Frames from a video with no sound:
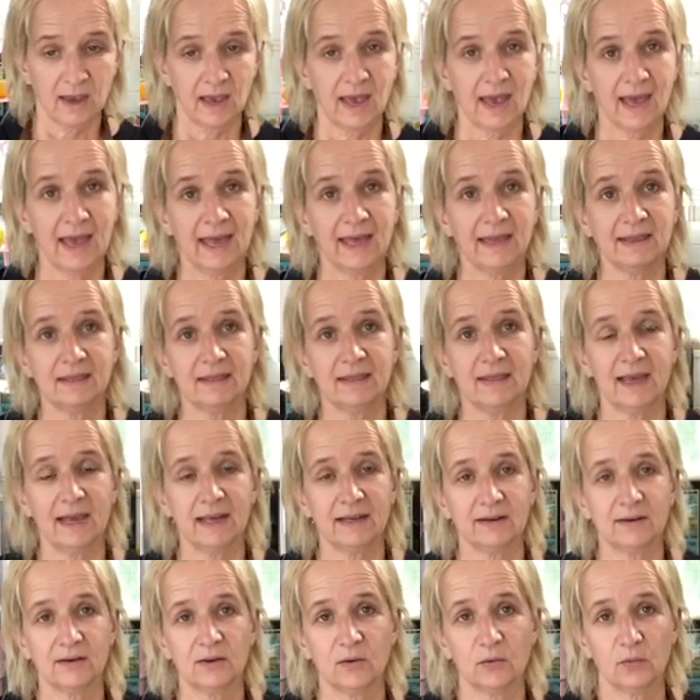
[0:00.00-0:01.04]
And
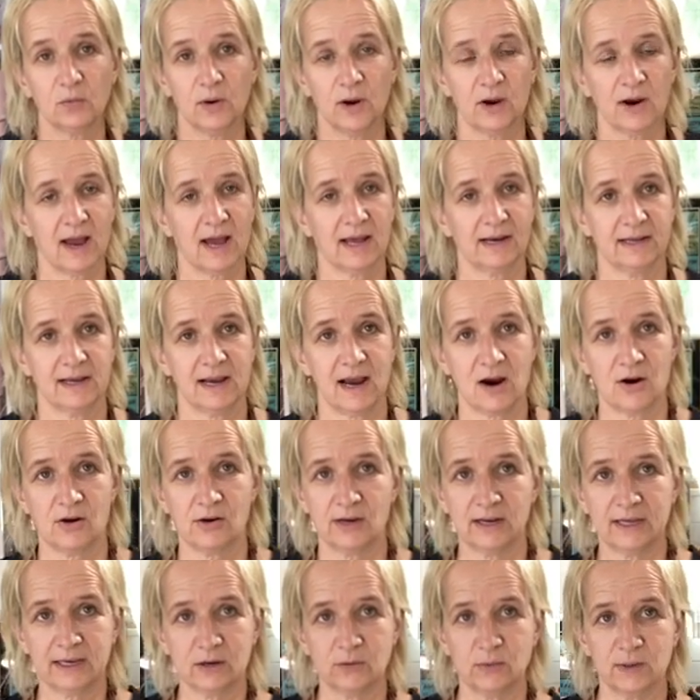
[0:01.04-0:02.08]
then we're adding our
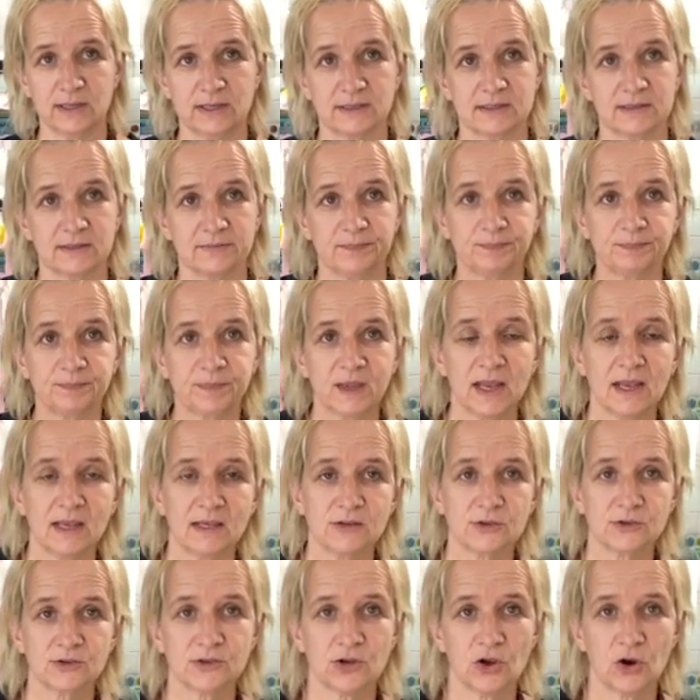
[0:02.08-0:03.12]
liquids.
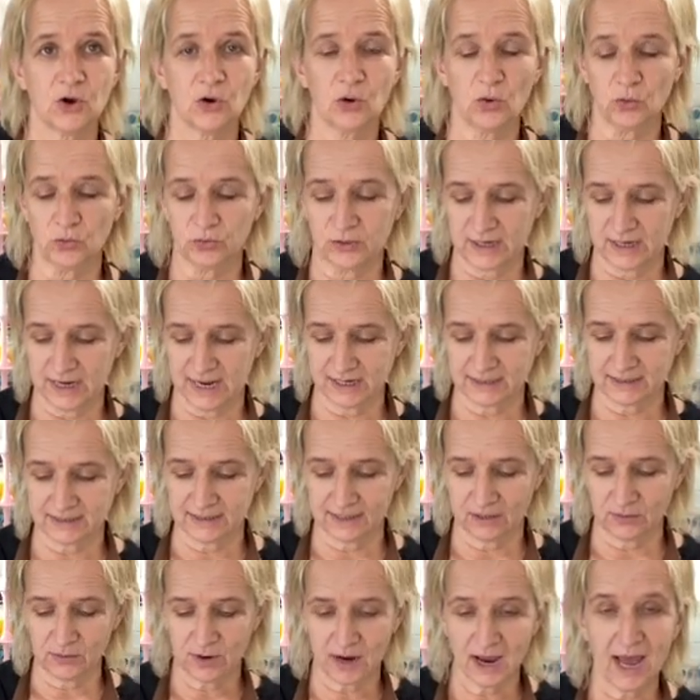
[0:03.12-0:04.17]
So the next
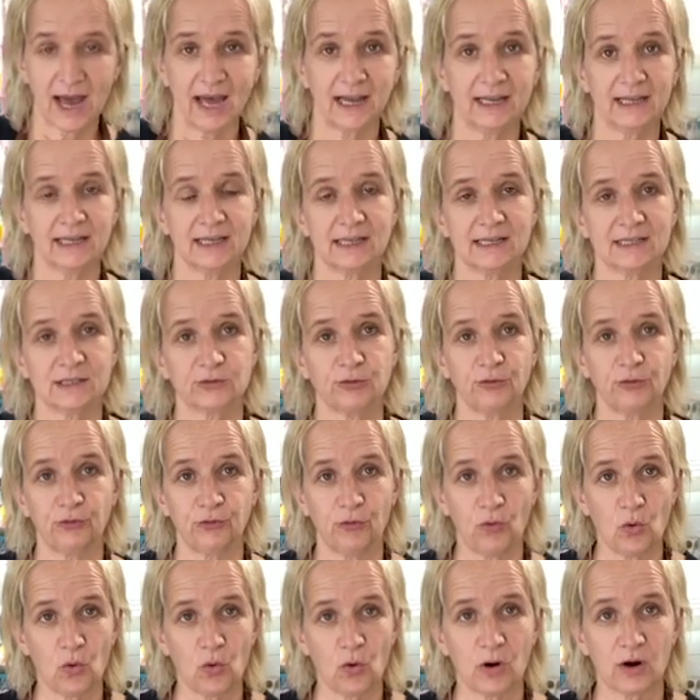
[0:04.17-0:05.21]
thing we're adding is
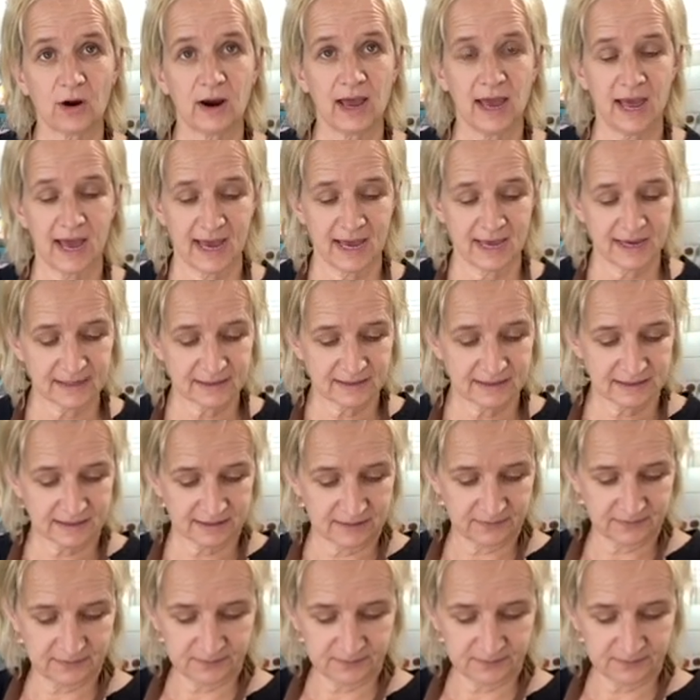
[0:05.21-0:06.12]
4 eggs.